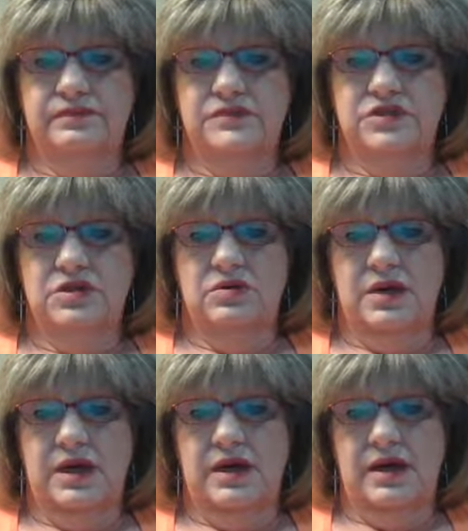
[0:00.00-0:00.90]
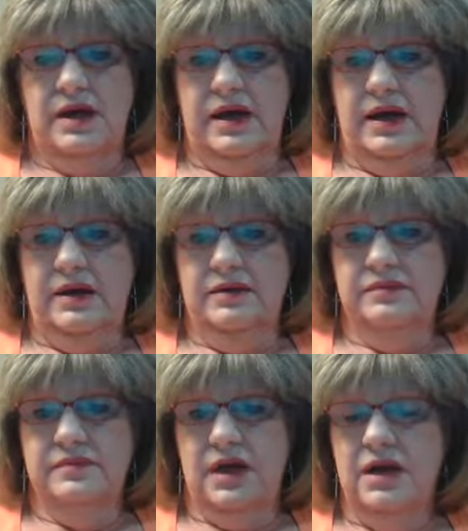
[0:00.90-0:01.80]
so
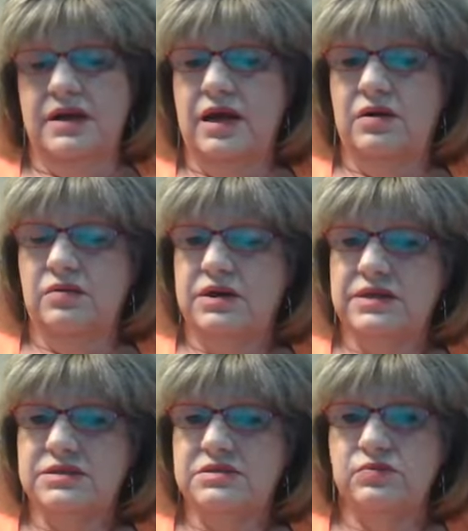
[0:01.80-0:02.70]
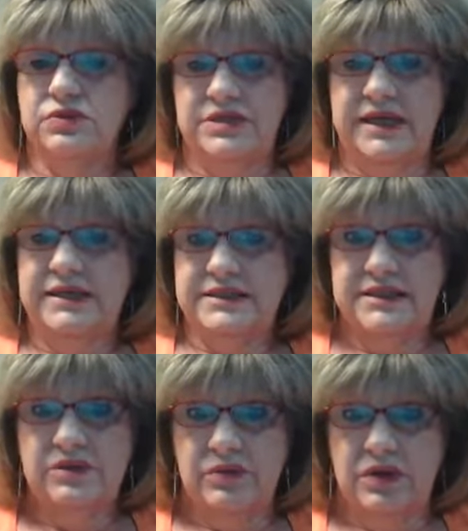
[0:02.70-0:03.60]
I always would take a
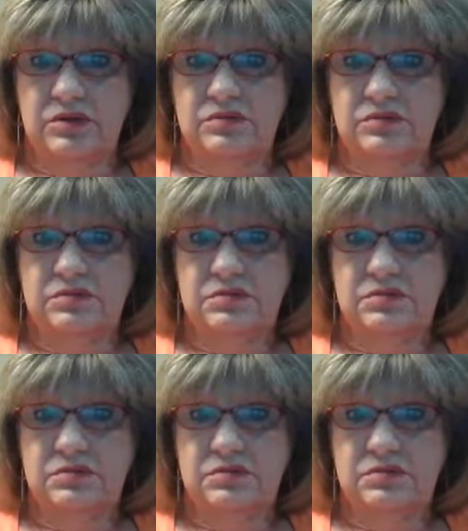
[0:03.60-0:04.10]
0